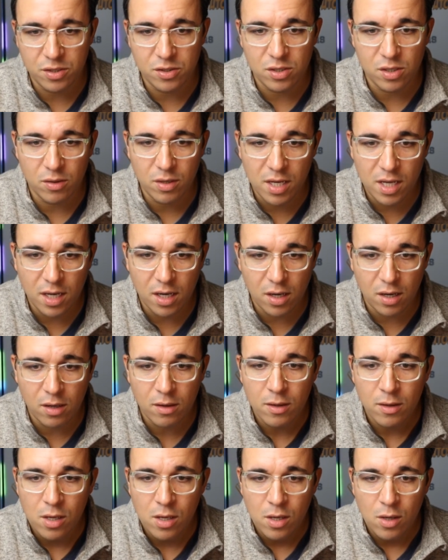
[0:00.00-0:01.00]
So,
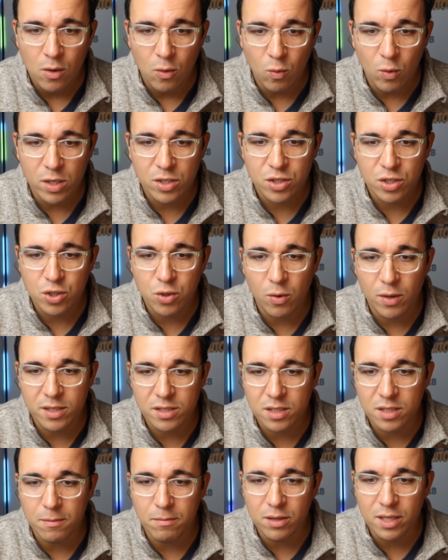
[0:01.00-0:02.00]
here, which choice
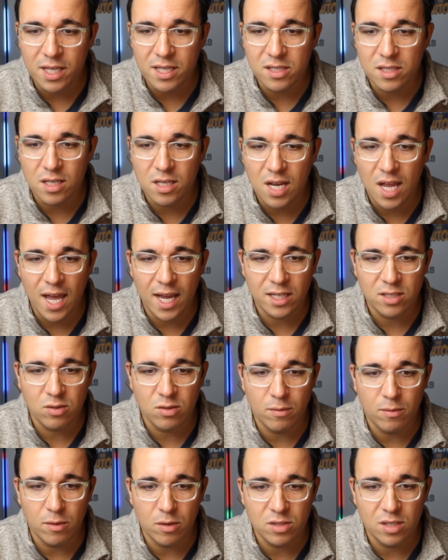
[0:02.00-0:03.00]
completes the text with
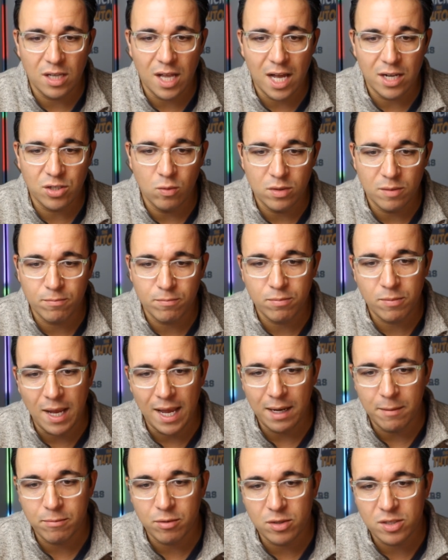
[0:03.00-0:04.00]
the most logical
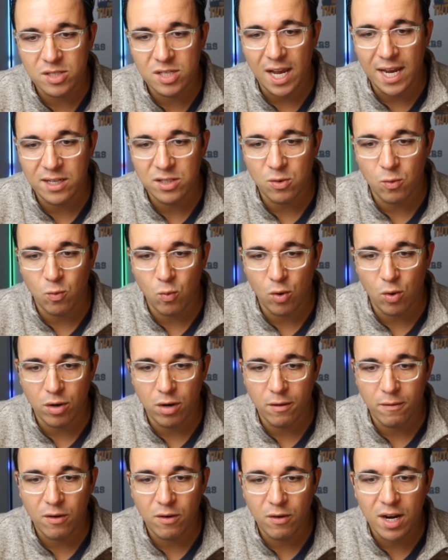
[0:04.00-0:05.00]
and precise word or
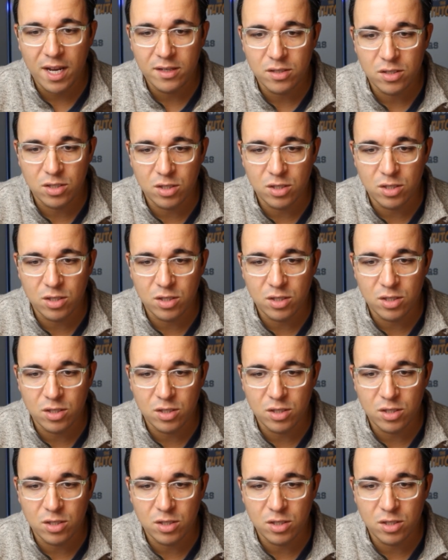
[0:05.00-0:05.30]
phrase?